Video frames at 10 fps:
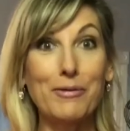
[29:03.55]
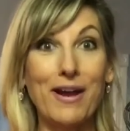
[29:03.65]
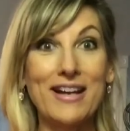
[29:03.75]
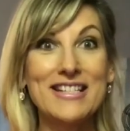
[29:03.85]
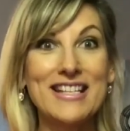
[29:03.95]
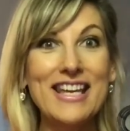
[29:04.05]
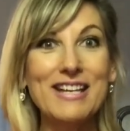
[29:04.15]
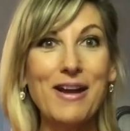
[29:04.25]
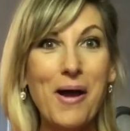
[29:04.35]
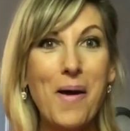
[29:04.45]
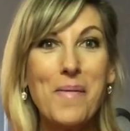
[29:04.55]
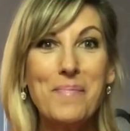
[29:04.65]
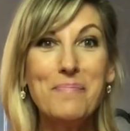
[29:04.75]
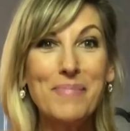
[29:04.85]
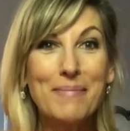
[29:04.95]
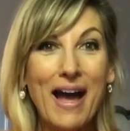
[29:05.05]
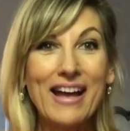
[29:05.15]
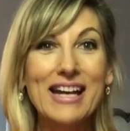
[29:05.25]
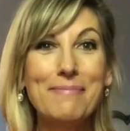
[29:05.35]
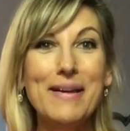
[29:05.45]
be ready to eat. Be
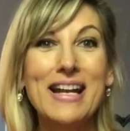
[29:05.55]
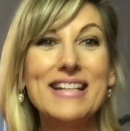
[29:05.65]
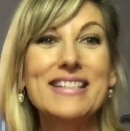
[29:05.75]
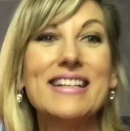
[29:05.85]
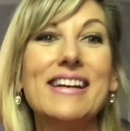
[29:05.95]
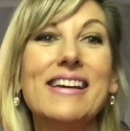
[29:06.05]
back in a minute.